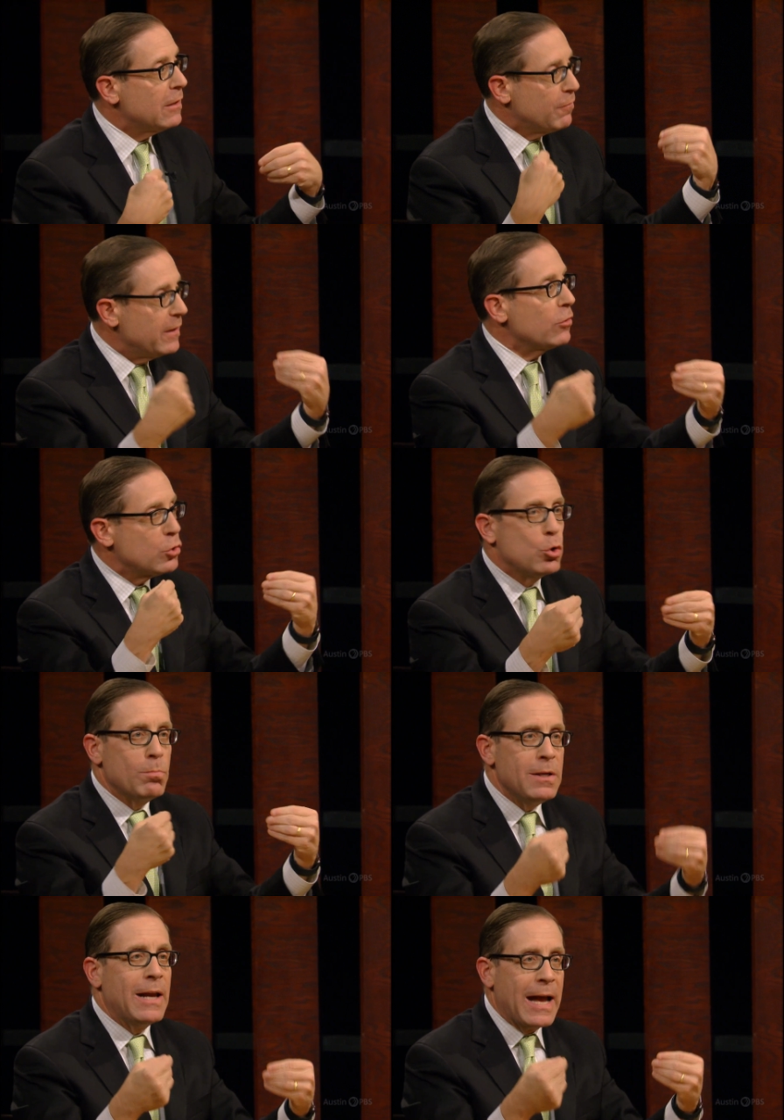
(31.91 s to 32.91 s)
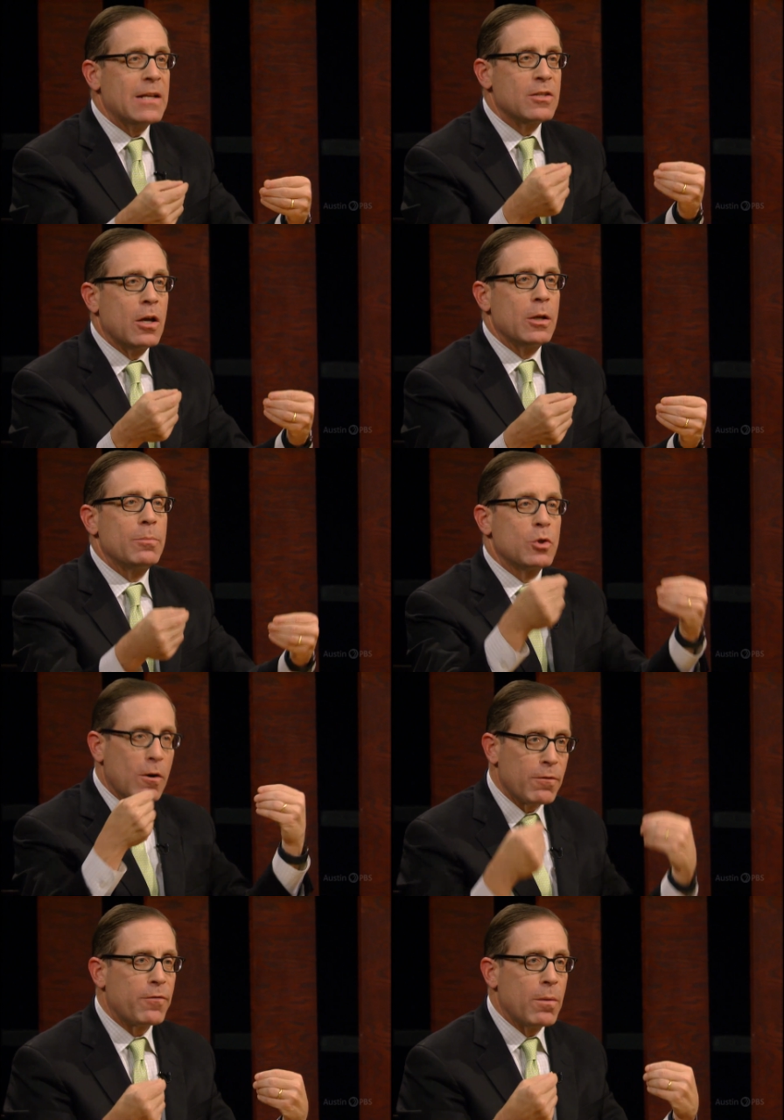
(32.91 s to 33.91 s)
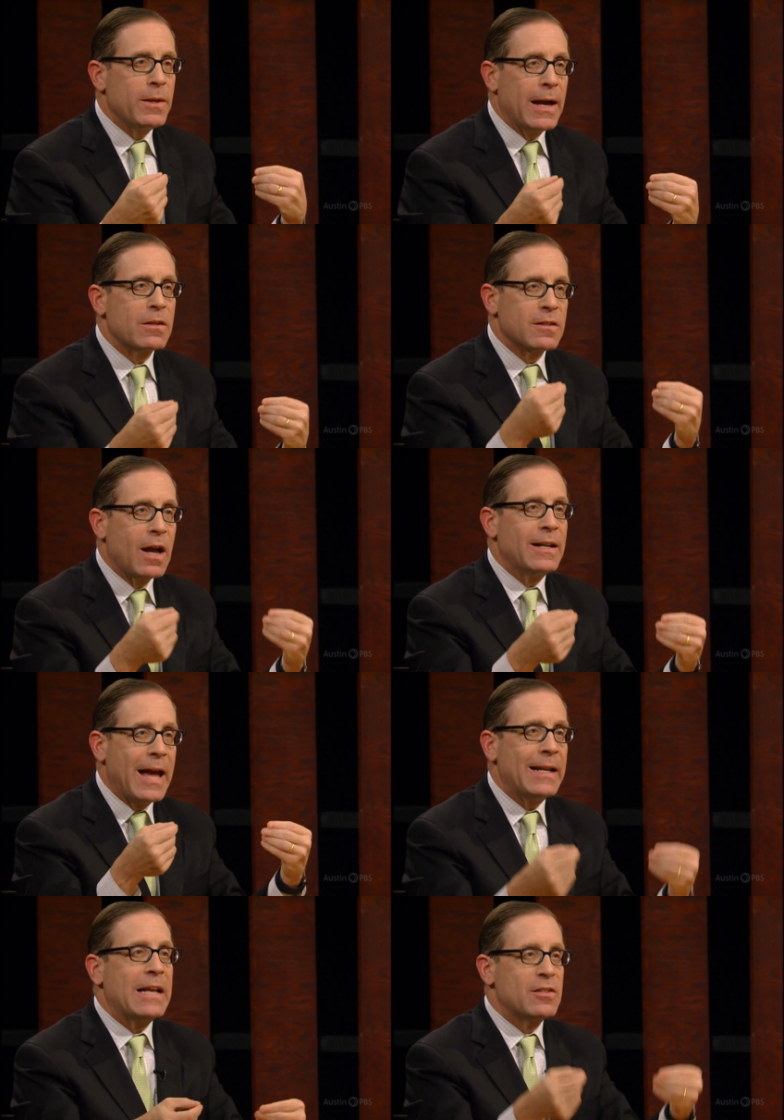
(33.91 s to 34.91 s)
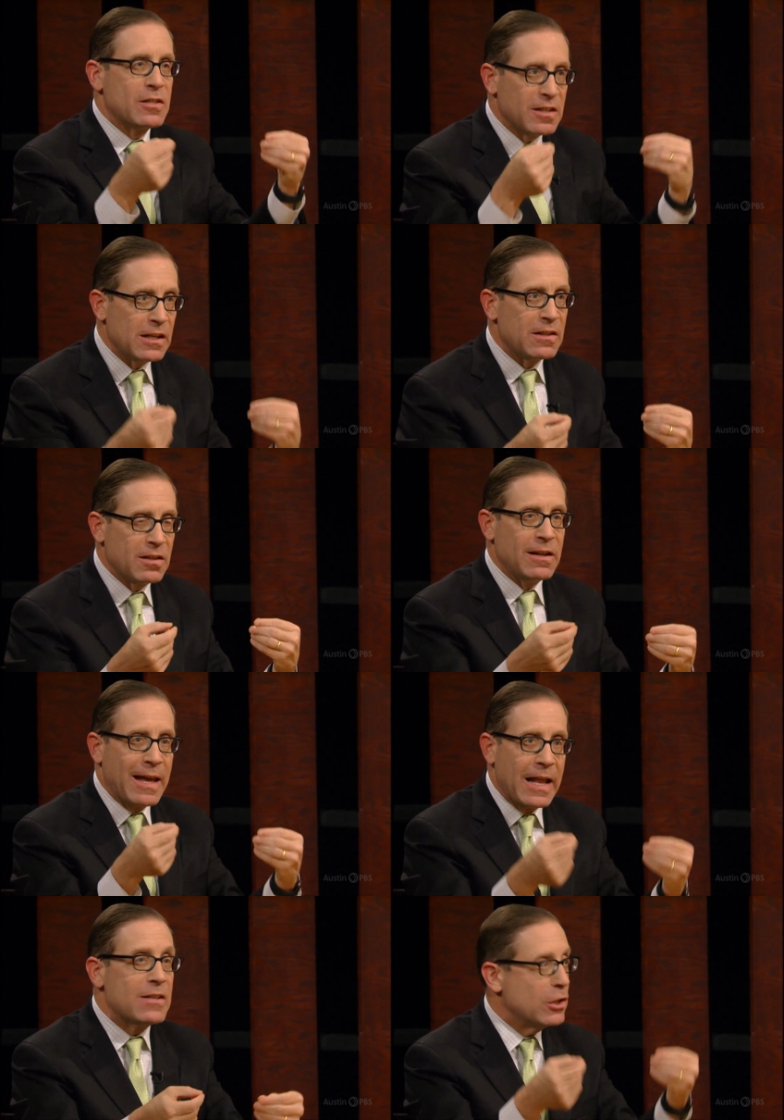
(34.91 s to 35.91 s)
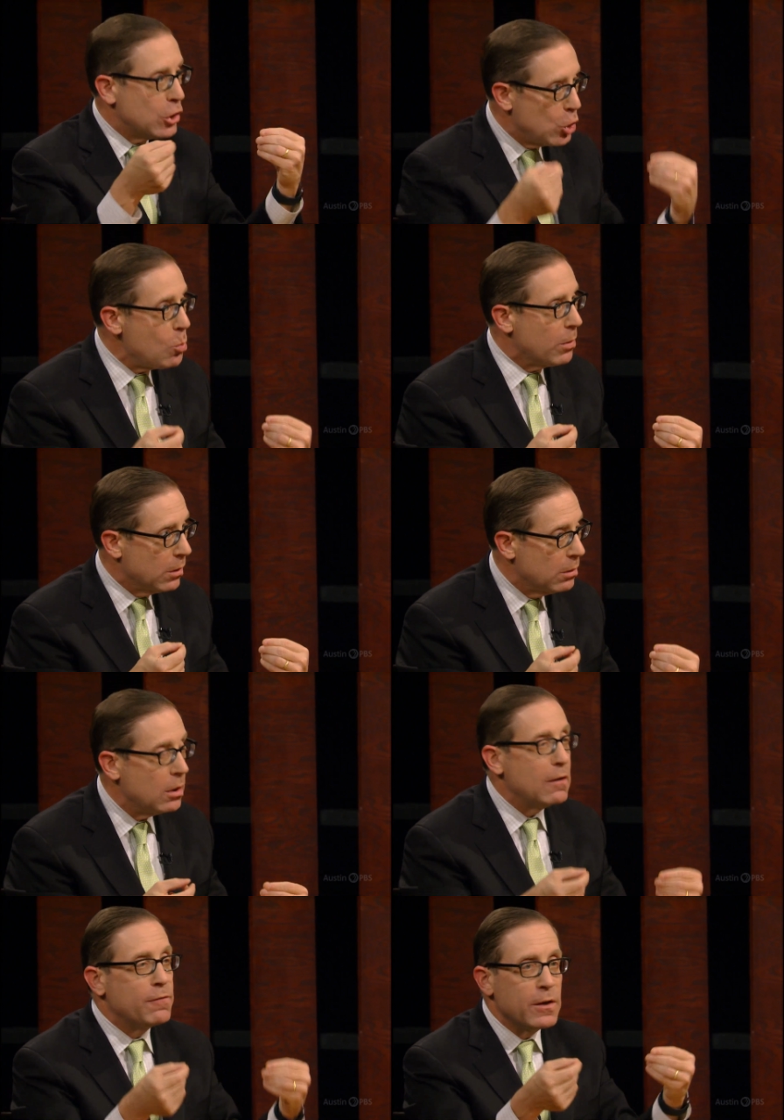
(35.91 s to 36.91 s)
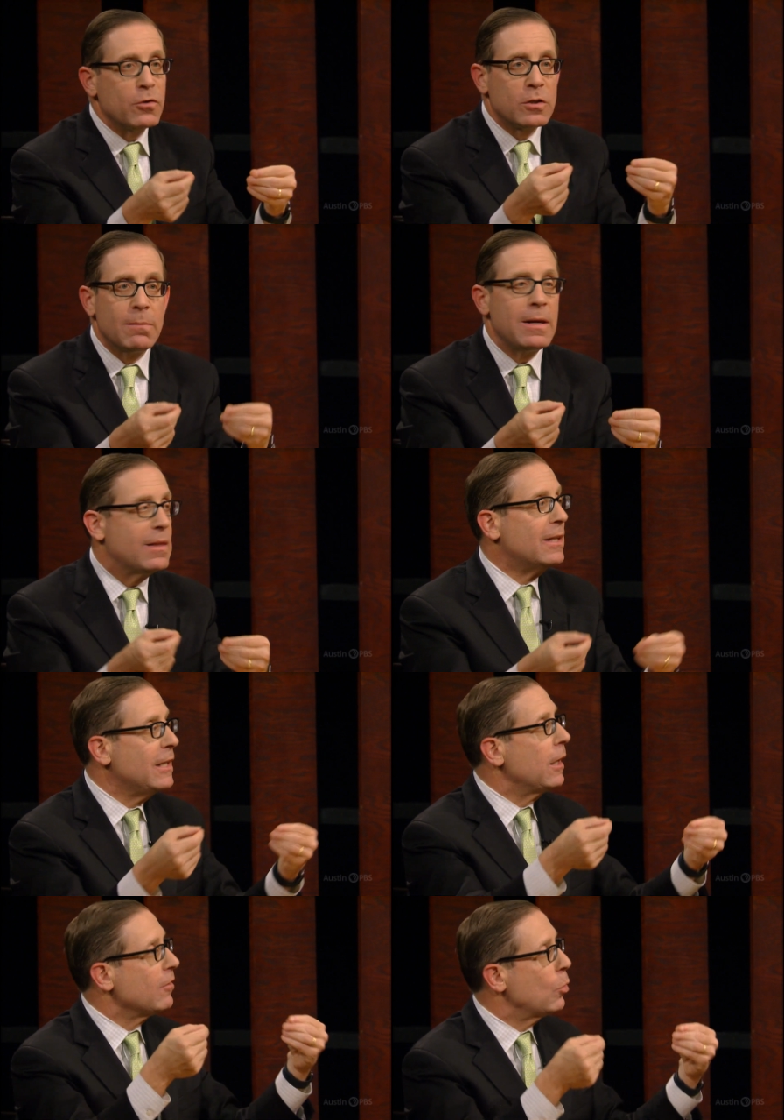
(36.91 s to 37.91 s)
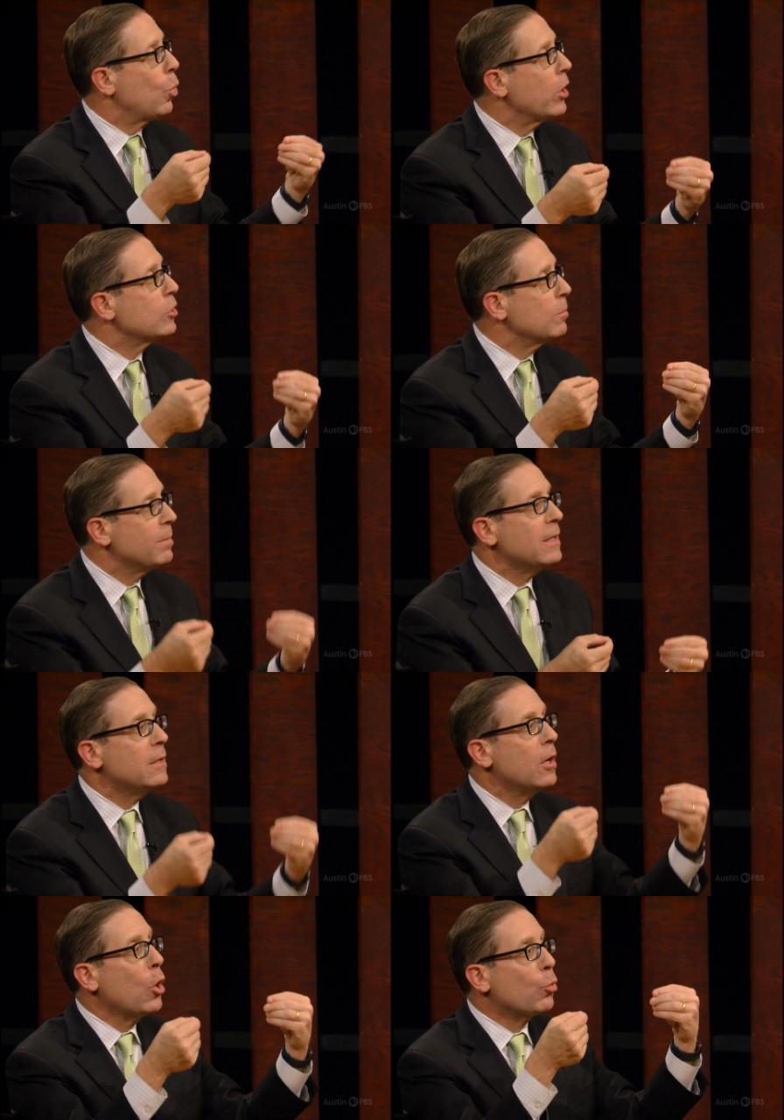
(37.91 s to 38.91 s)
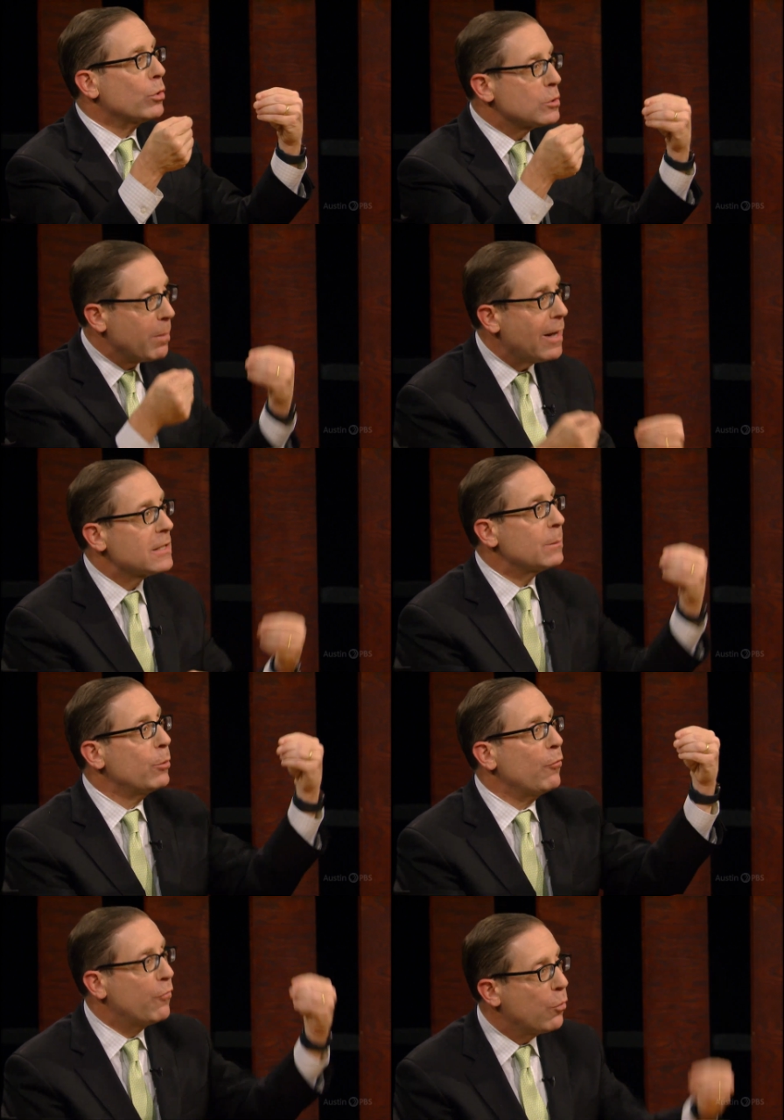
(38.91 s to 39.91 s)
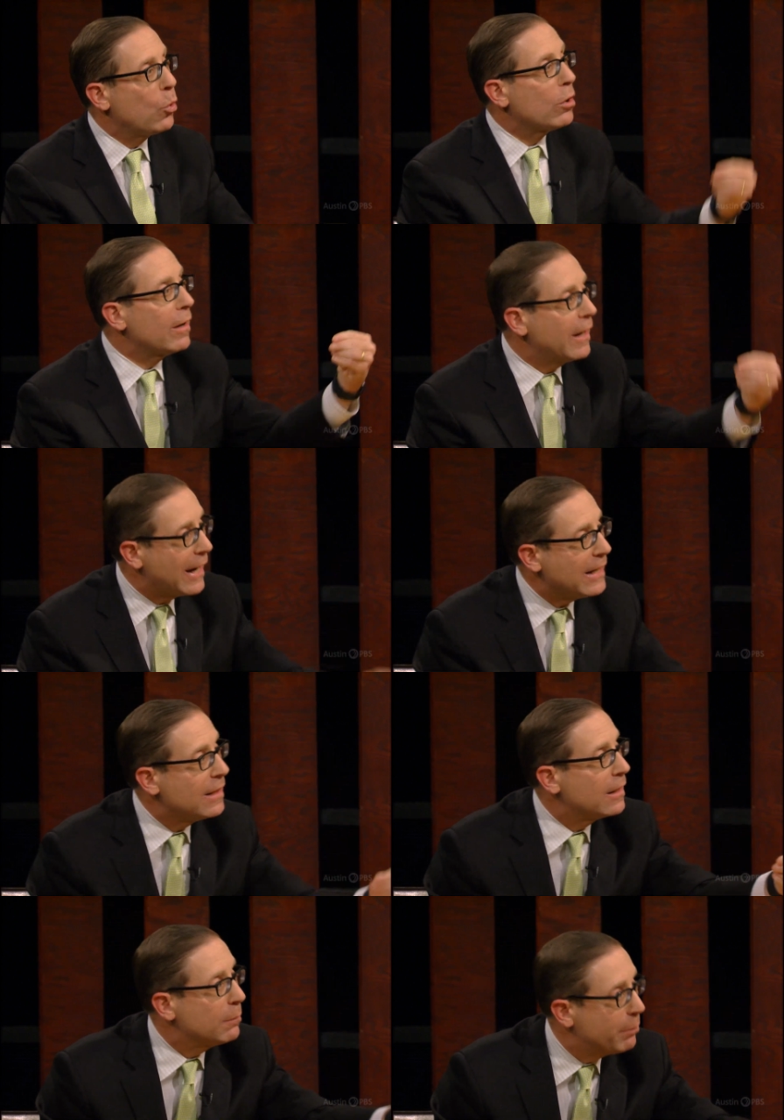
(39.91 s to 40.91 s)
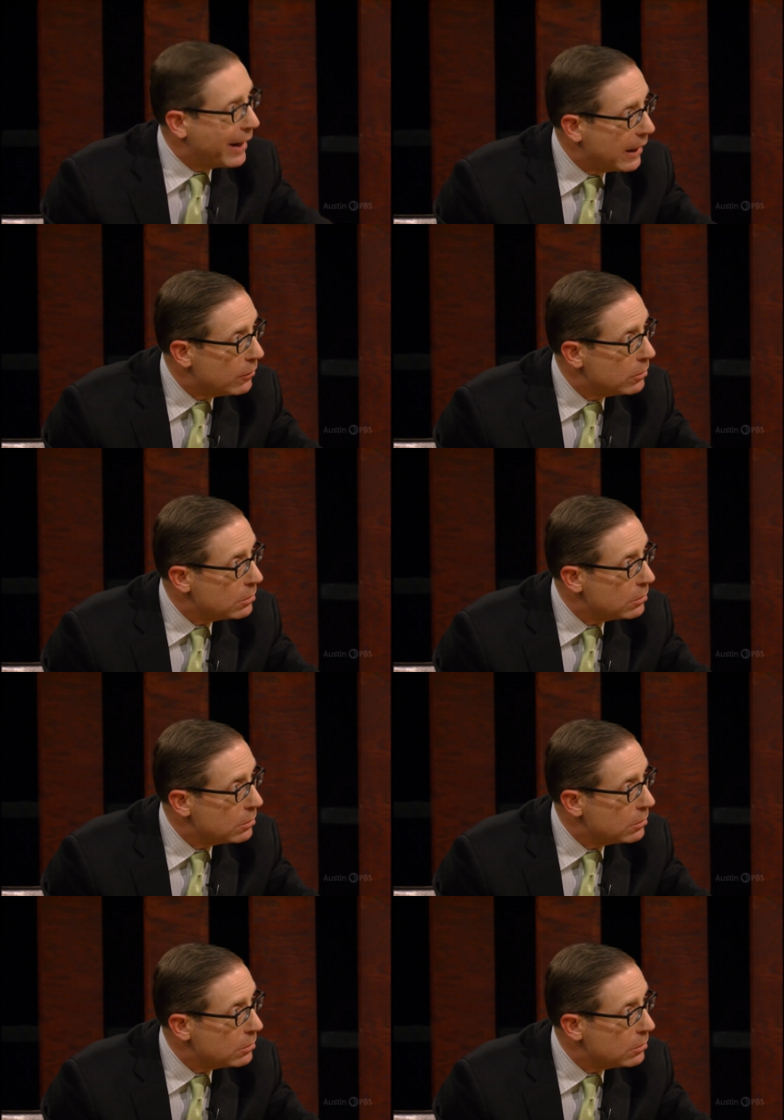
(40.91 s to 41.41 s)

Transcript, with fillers: It feels to me, as an observer from the outside and as a citizen and as a human, it feels to me that he doesn't want to be responsible for anything bad.